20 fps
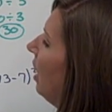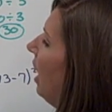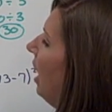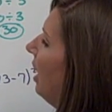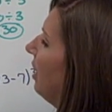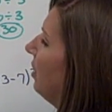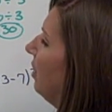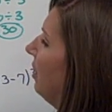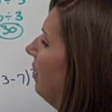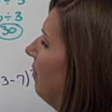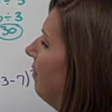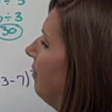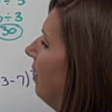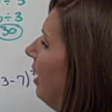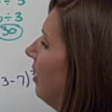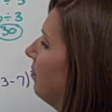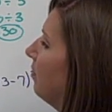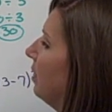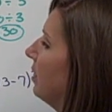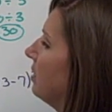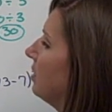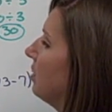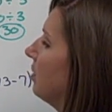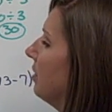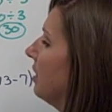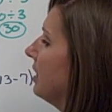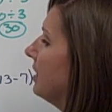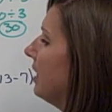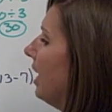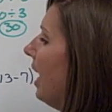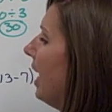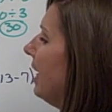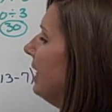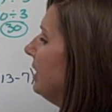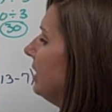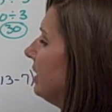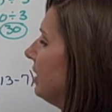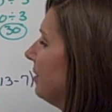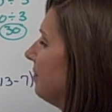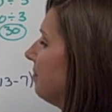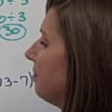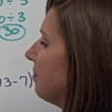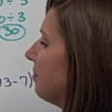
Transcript: I know that 5 plus 3 is 8,